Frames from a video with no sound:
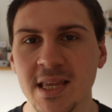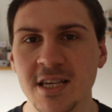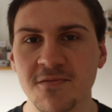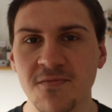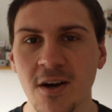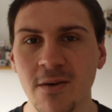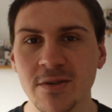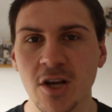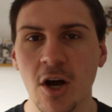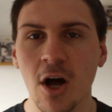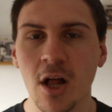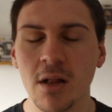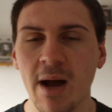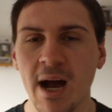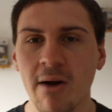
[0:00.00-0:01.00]
This film is
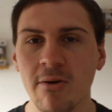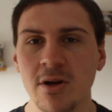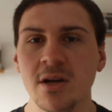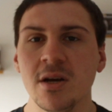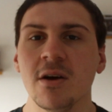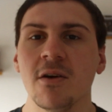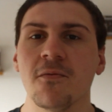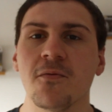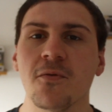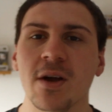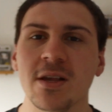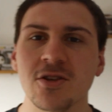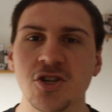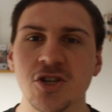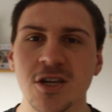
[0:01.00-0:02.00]
all about
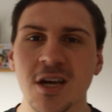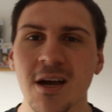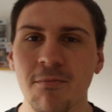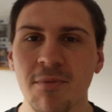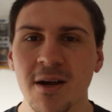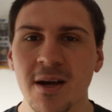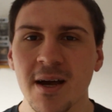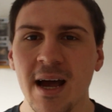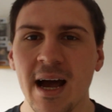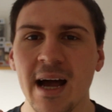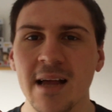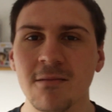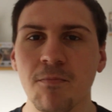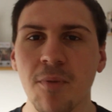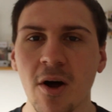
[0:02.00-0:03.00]
friendship
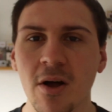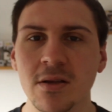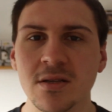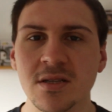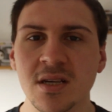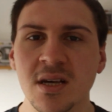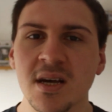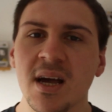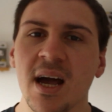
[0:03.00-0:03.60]
and bonds